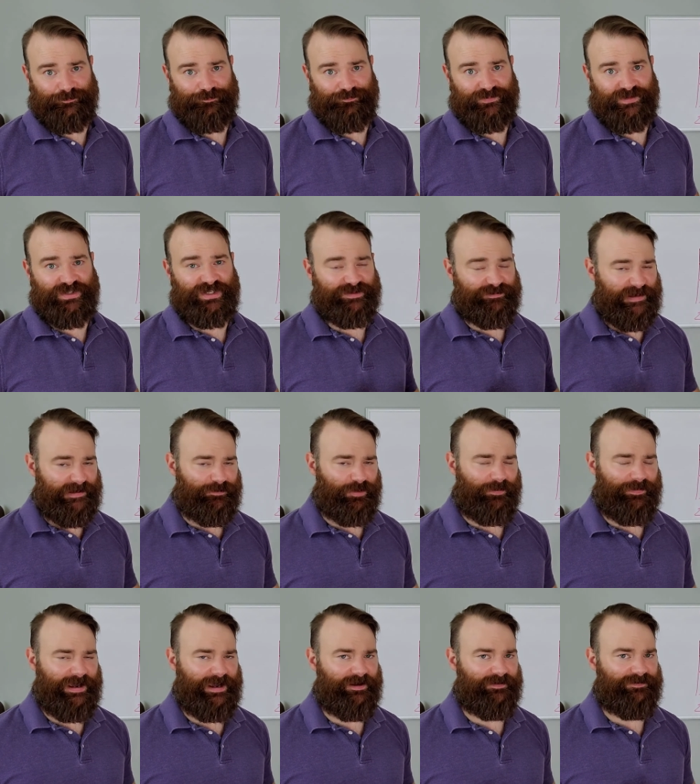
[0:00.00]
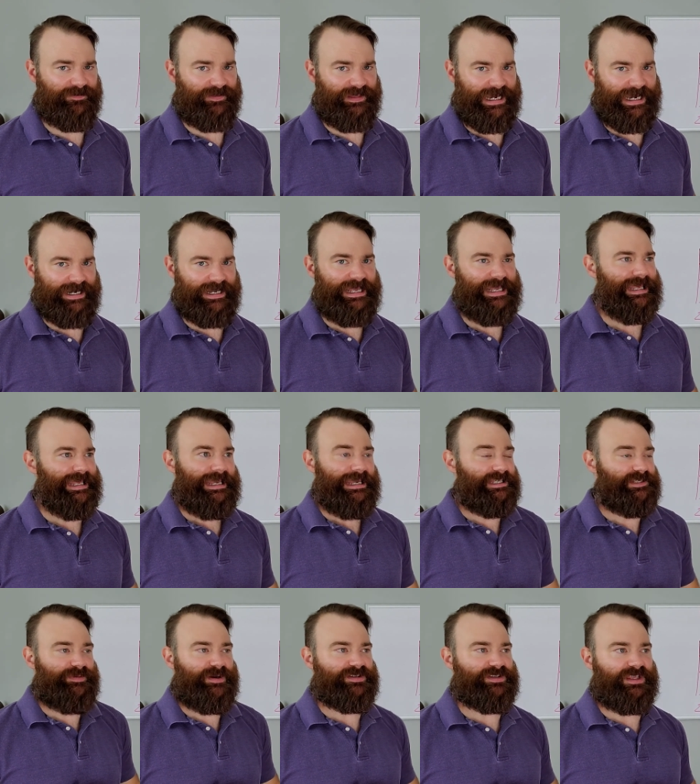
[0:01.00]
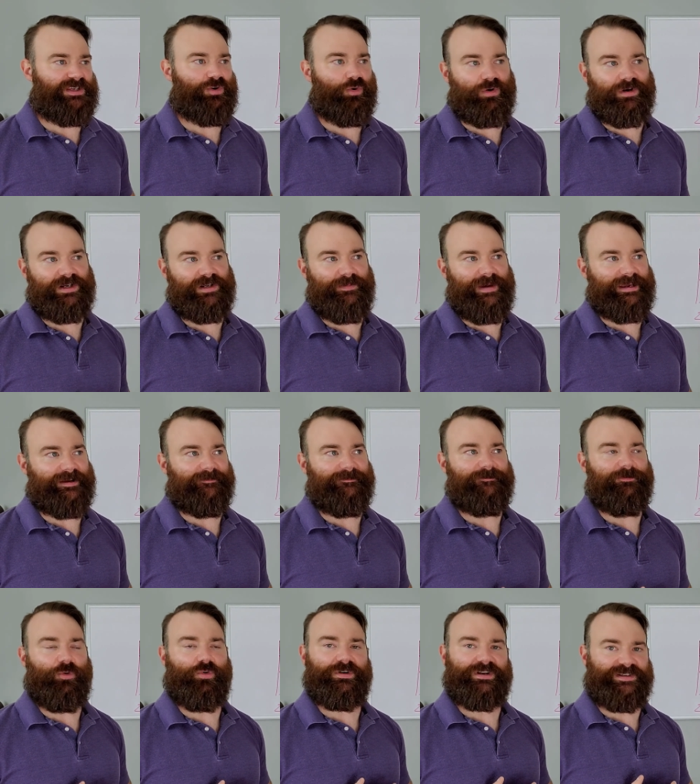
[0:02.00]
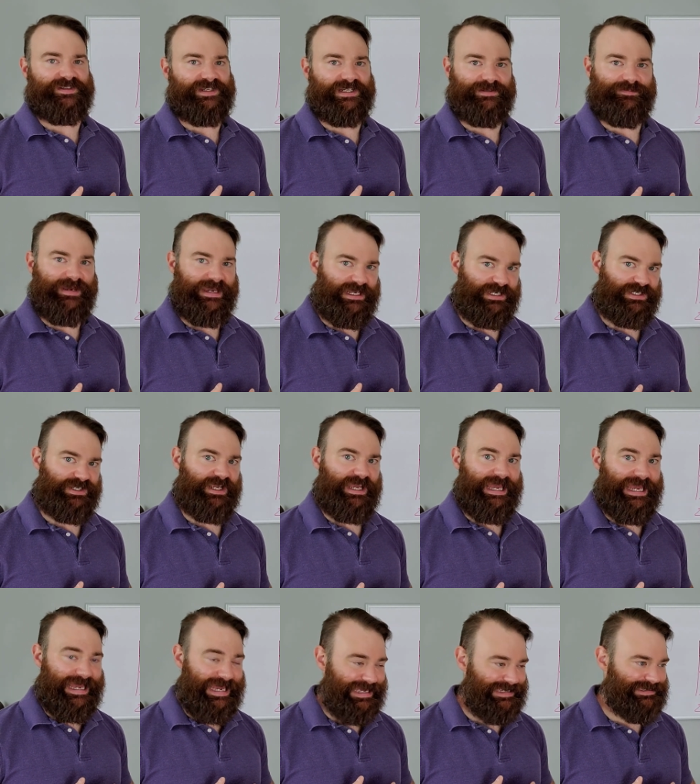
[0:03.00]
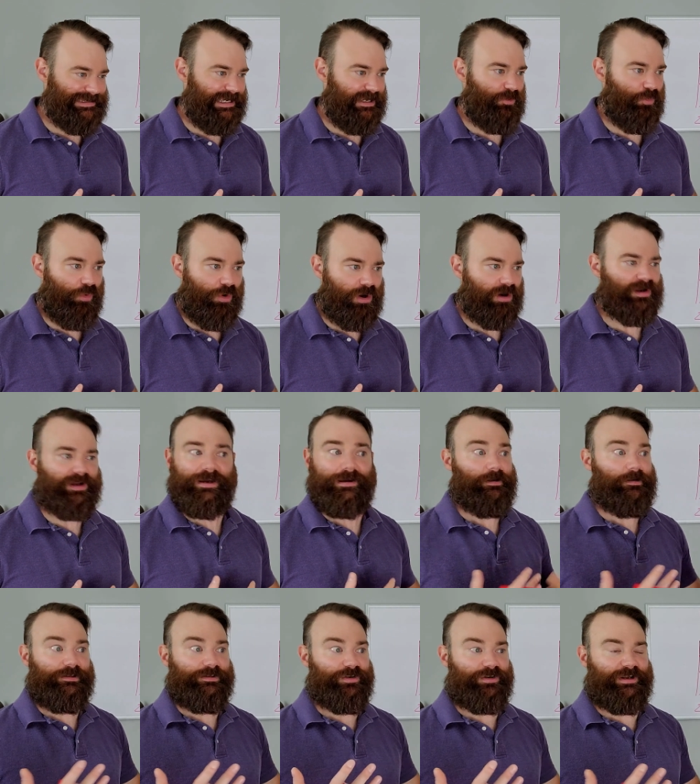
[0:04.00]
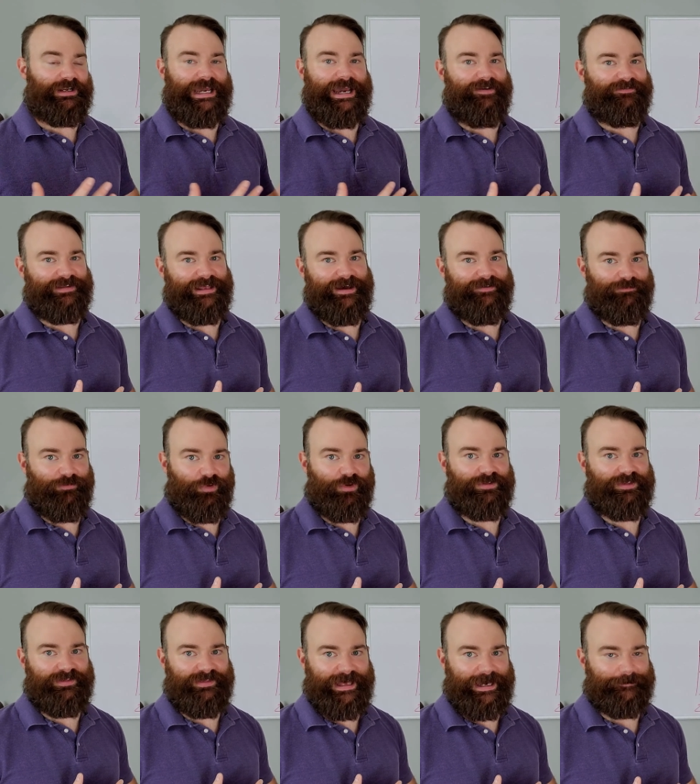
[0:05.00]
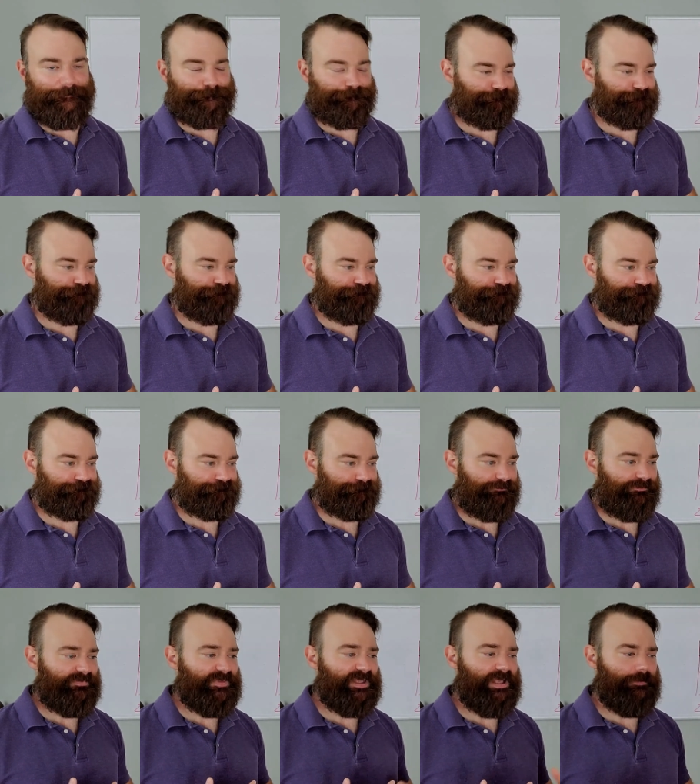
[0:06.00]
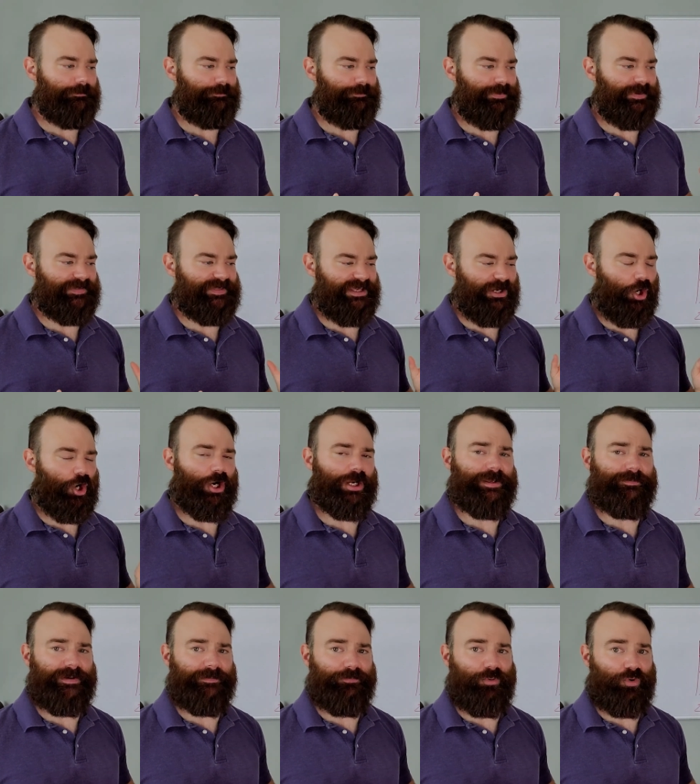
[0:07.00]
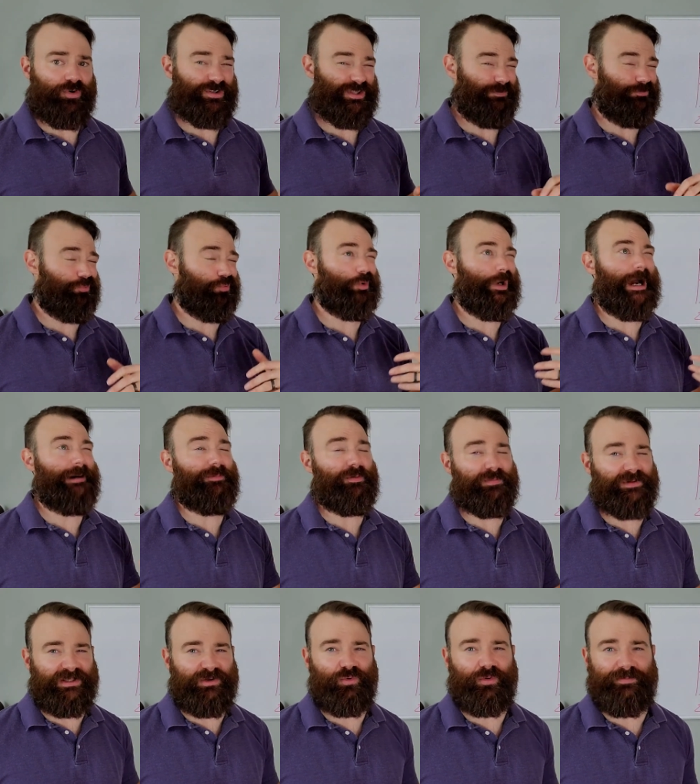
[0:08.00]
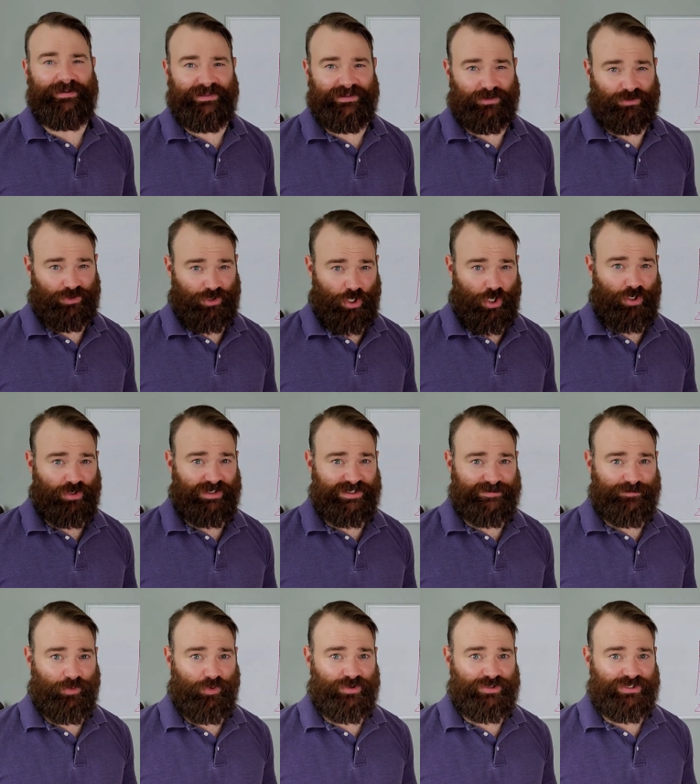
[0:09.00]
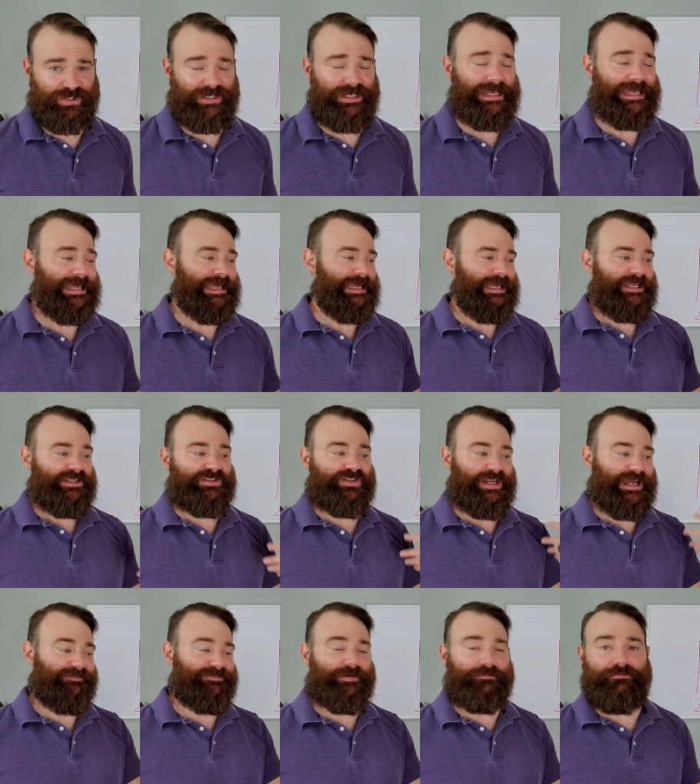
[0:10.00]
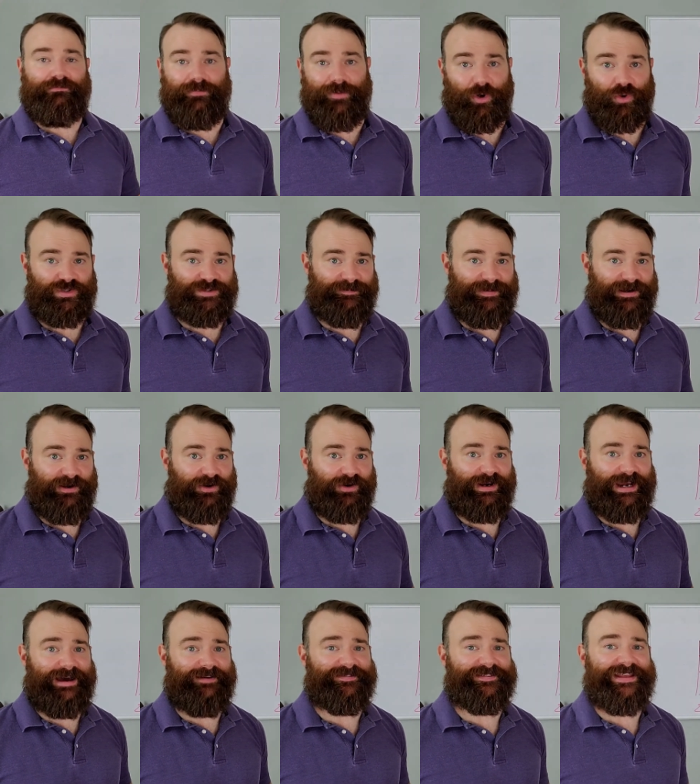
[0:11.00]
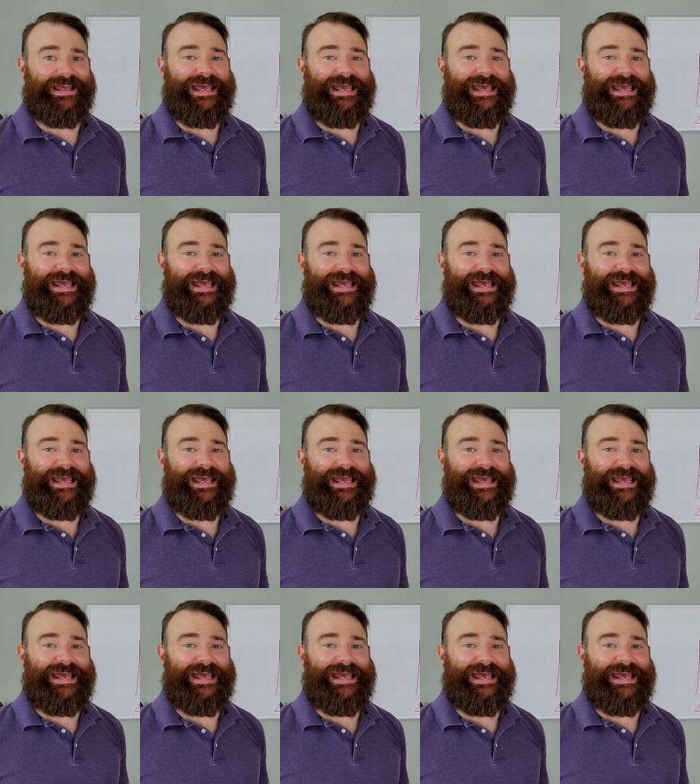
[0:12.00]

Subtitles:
Just be prepared for that. Especially in order to make a 4 to 6 page essay work, you're going to have more than that. But the argument portion probably will be the longest portion. It's going to have the most paragraphs.